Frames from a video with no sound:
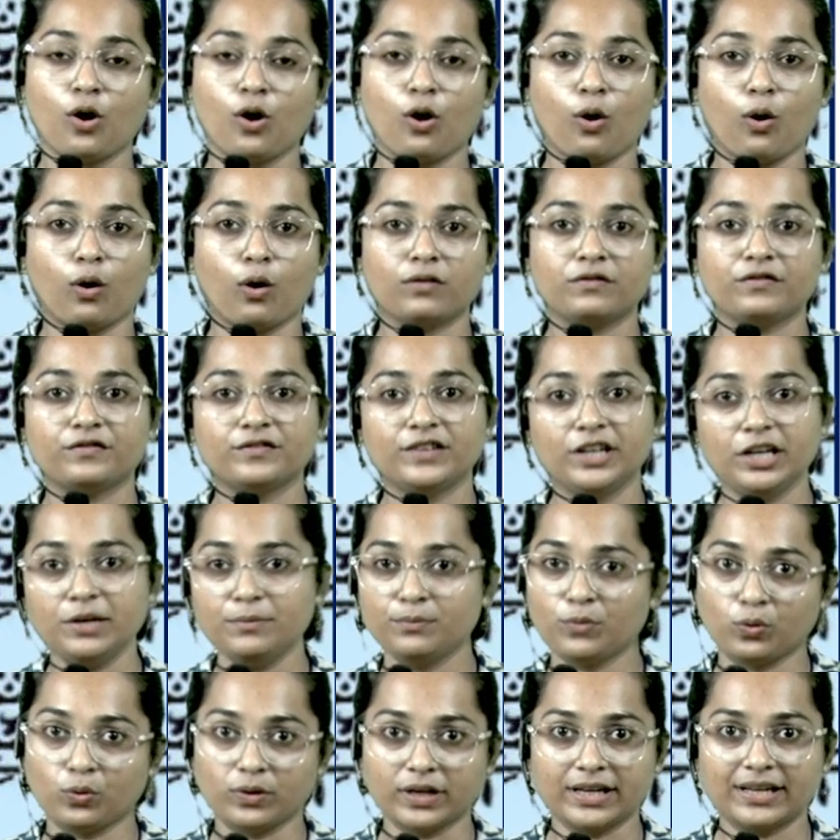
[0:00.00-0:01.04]
of the
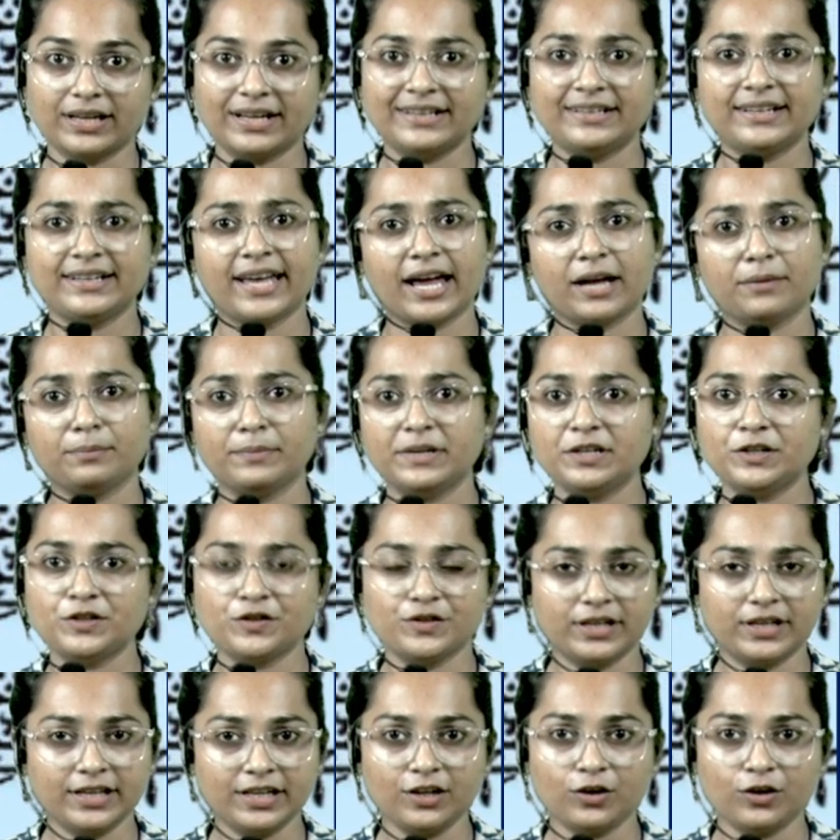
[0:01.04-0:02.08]
Modi. It can be
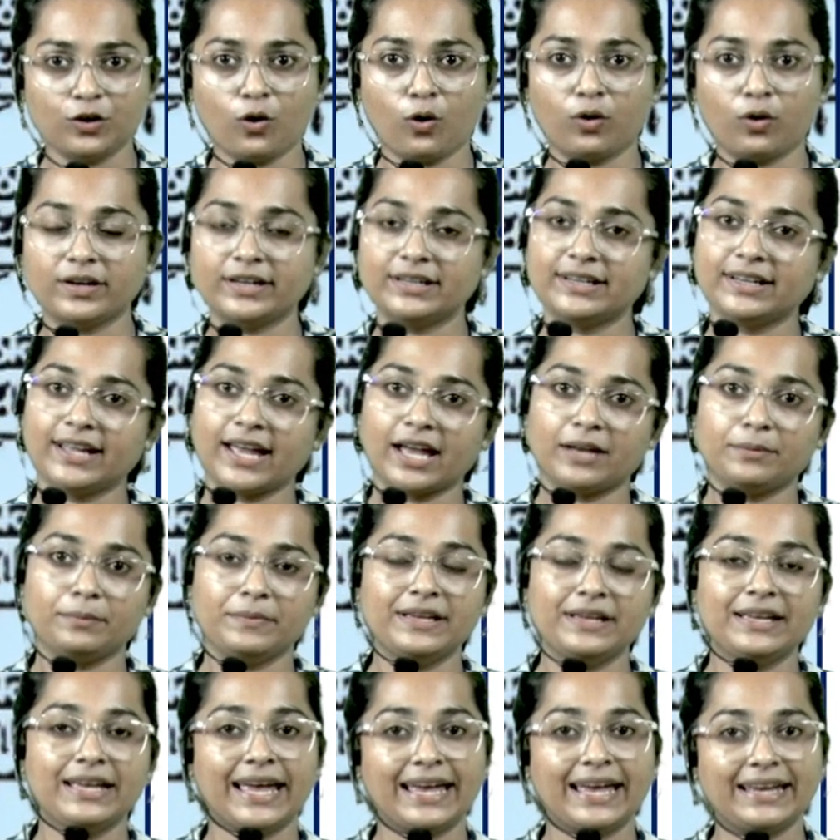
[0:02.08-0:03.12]
Shri or it can
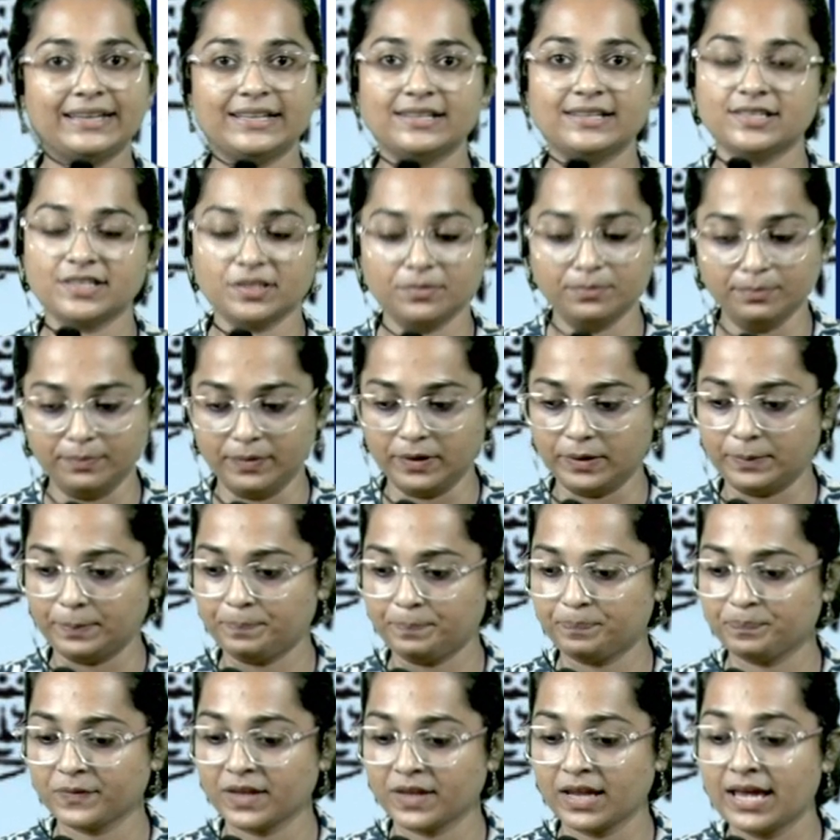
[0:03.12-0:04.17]
be any symbol.
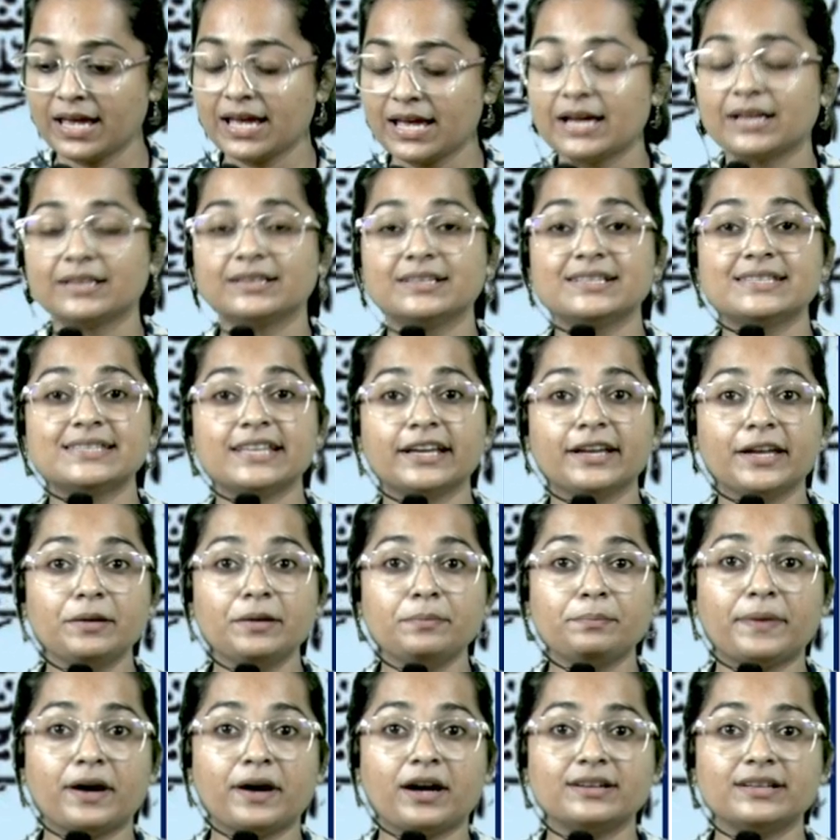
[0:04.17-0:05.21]
The
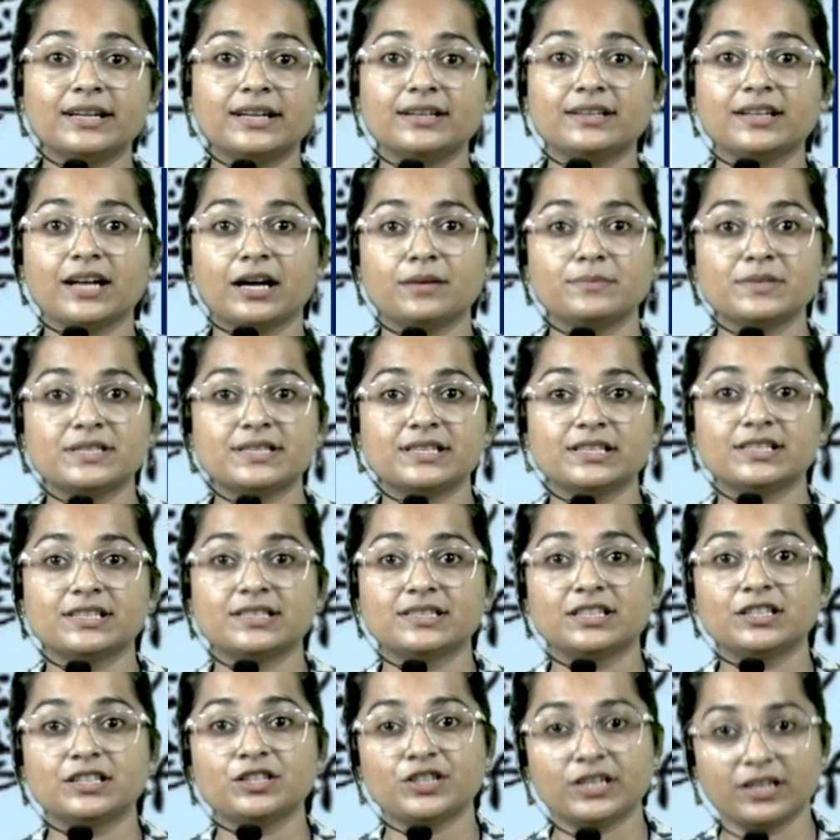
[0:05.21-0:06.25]
second part that comes is
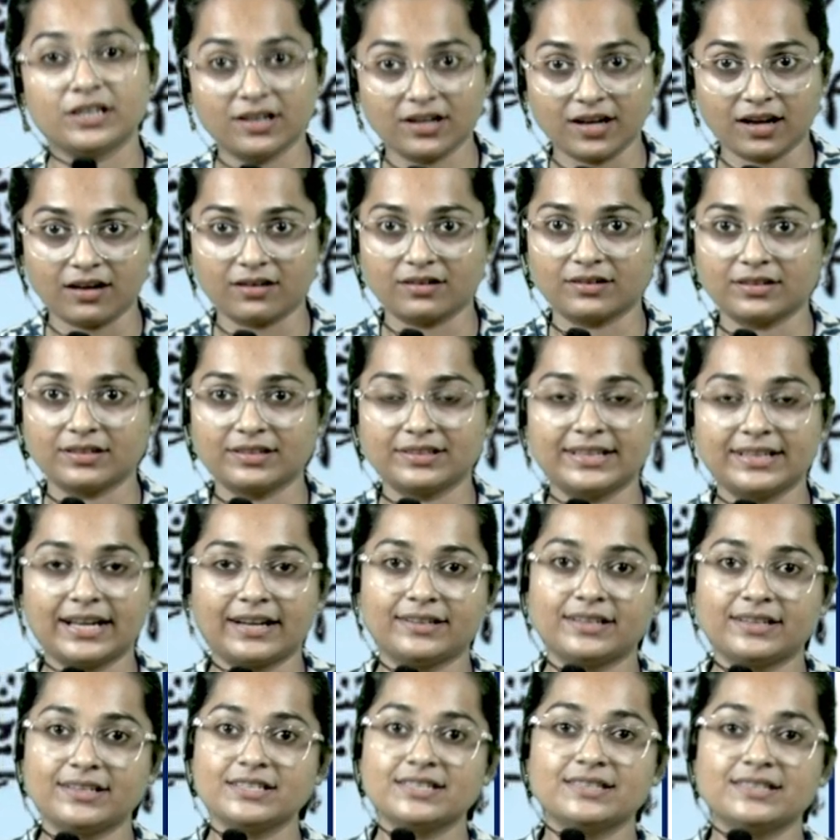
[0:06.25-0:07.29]
the Shikka,
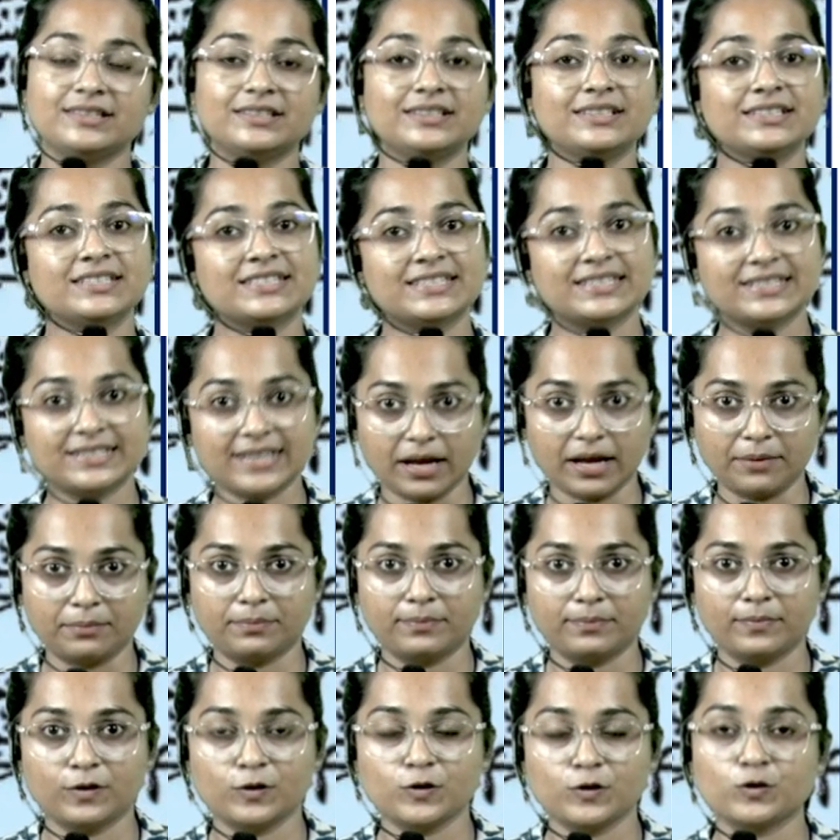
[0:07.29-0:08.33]
that is the stamp.
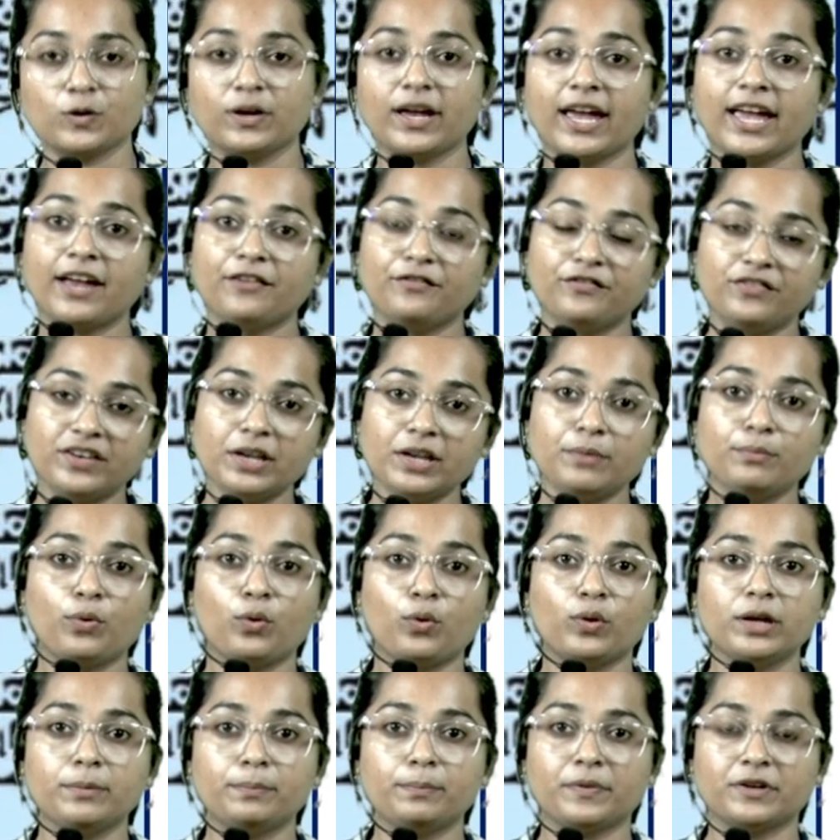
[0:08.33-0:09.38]
So every
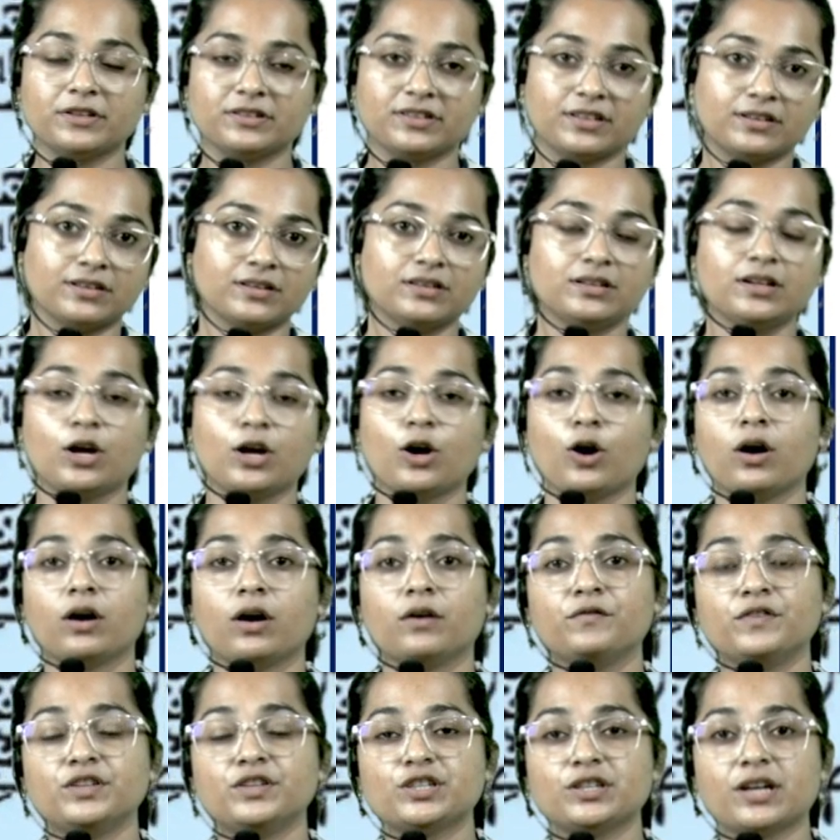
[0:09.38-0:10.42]
Modi Patra
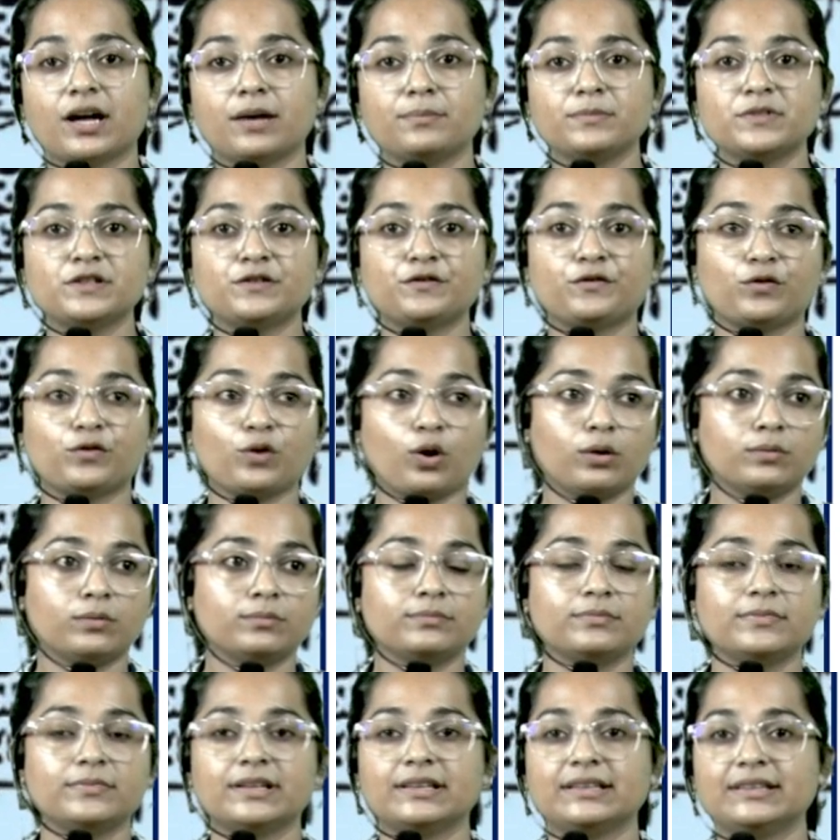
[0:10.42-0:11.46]
which comes
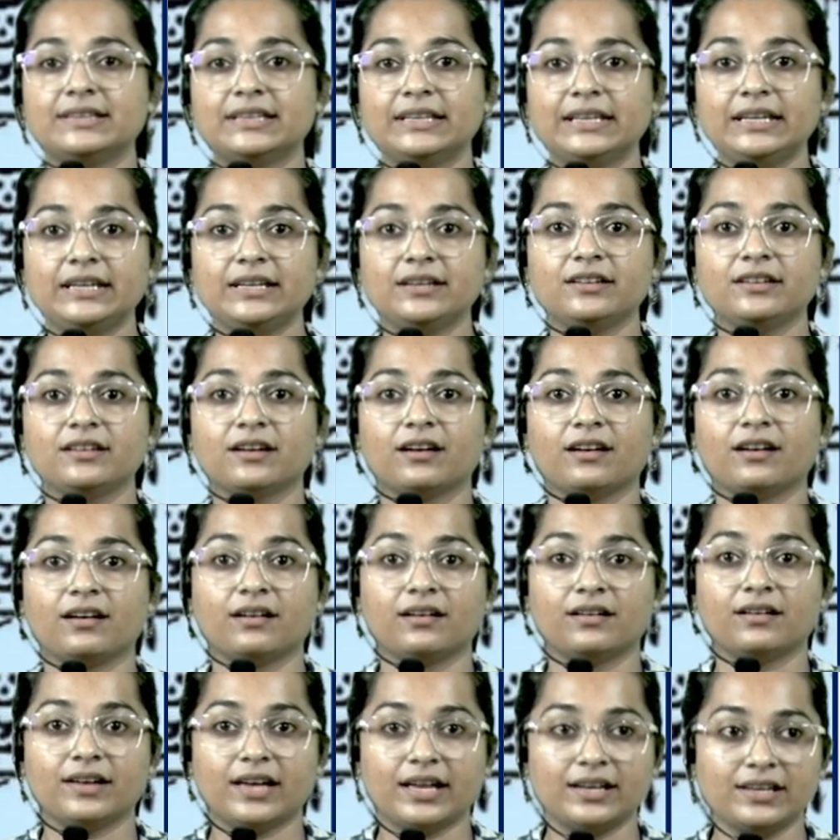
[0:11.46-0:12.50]
from the
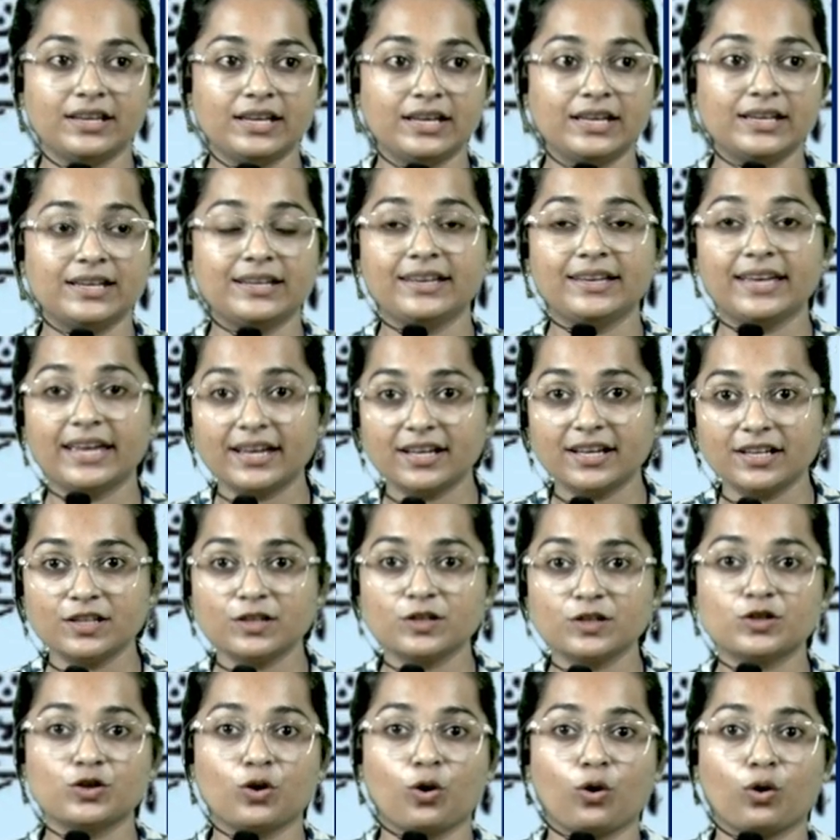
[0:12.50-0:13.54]
any
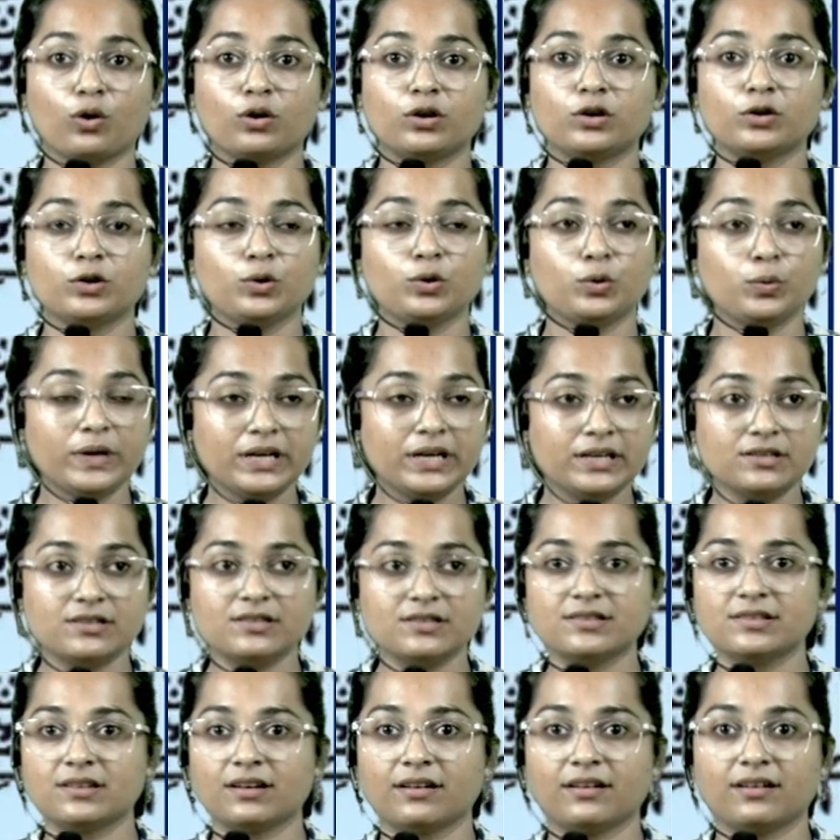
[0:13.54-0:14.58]
king's or queen's